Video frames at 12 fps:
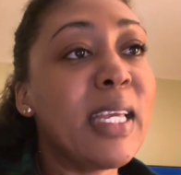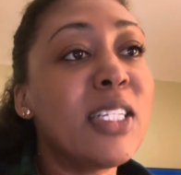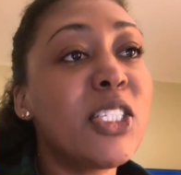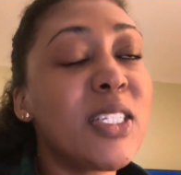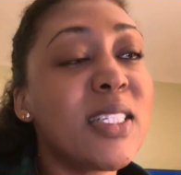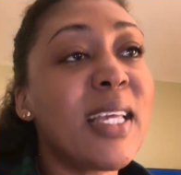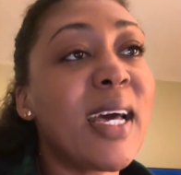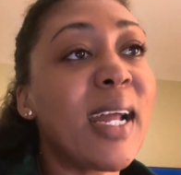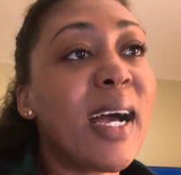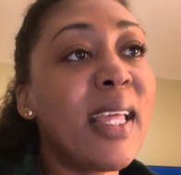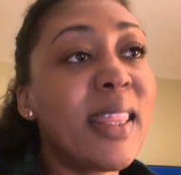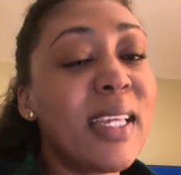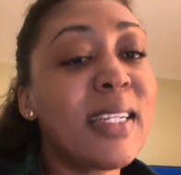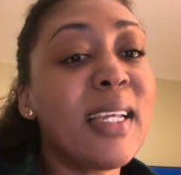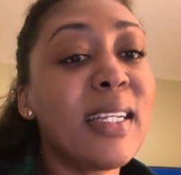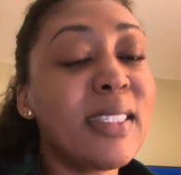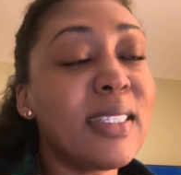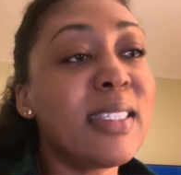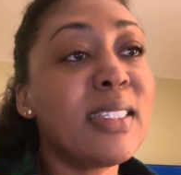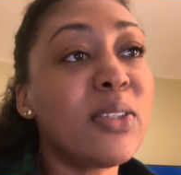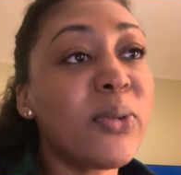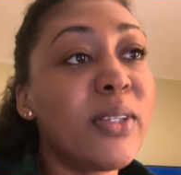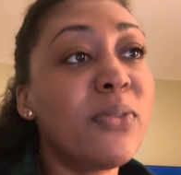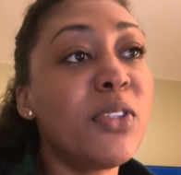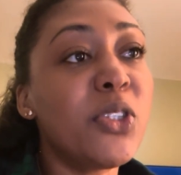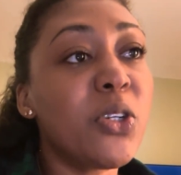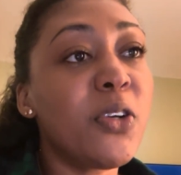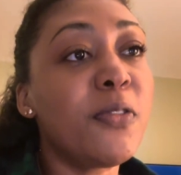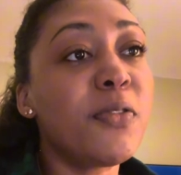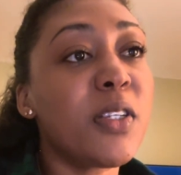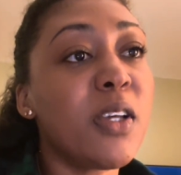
It's just that I think that this is only reserved